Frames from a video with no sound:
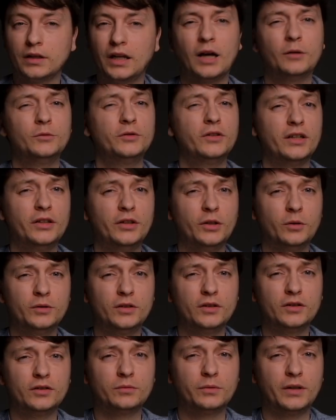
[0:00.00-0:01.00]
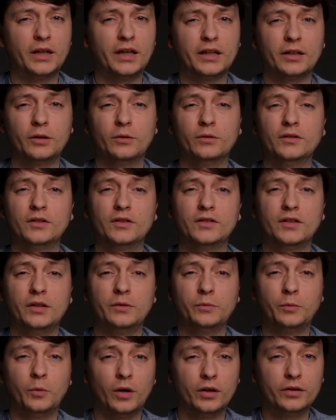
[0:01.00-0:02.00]
And how do I know this when I can only
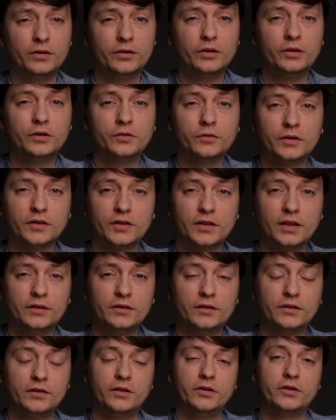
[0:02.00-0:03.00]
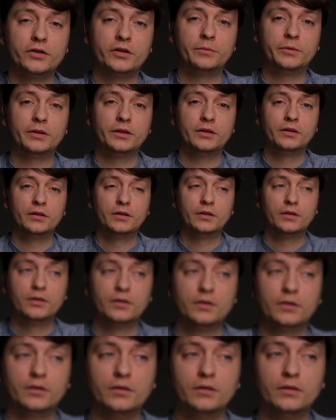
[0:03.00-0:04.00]
say one useful sentence in German?
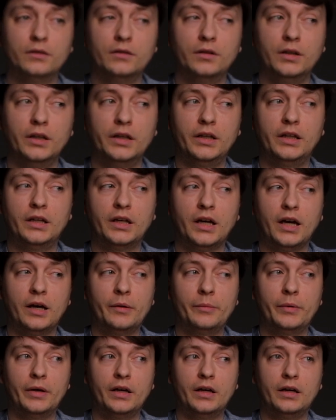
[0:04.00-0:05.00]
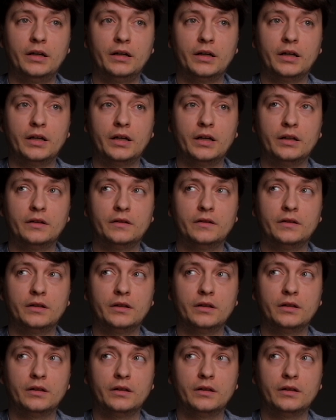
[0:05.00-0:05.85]
Ich habe eine Katze.